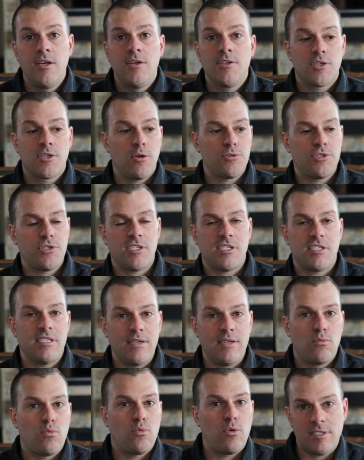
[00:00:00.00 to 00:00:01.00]
So don't just
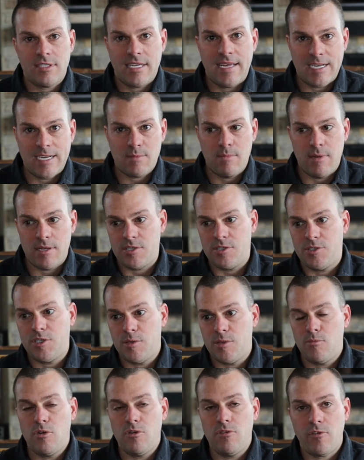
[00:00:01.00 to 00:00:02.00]
send one text message
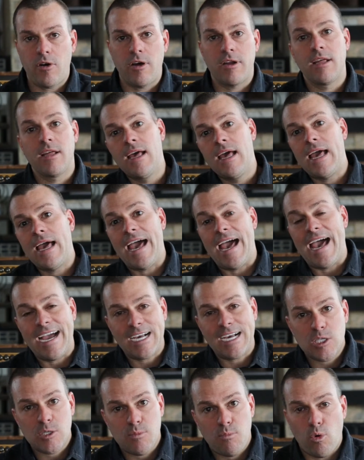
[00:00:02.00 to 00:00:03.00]
and move on.
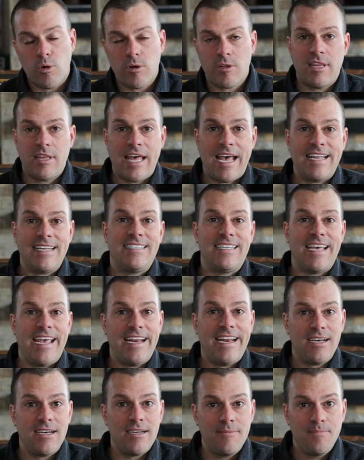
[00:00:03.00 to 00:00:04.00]
Export that
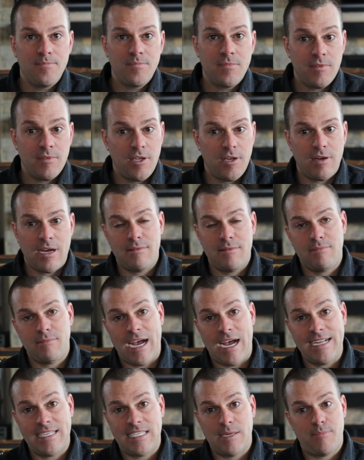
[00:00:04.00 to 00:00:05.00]
data. And
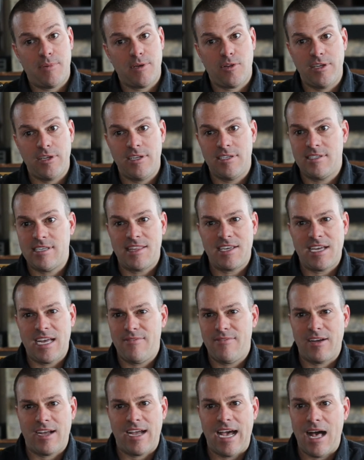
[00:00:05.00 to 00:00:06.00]
I typically I think I
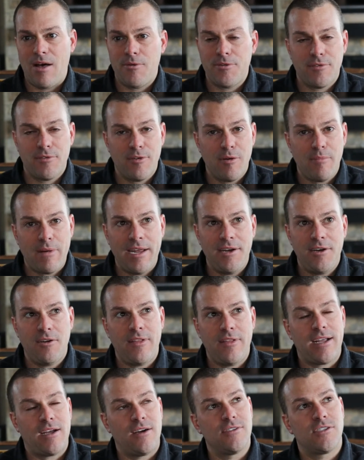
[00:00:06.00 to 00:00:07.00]
have a calendar reminder
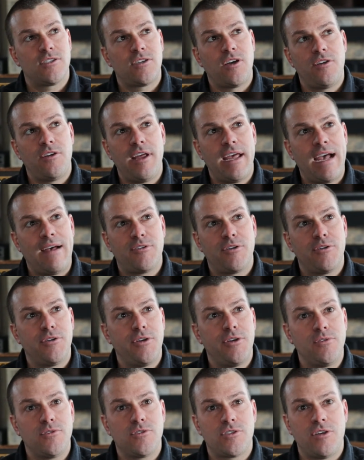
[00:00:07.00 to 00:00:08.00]
like on Sunday
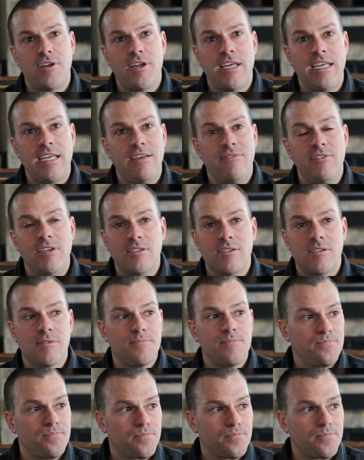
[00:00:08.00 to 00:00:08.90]
afternoons or Sunday evenings.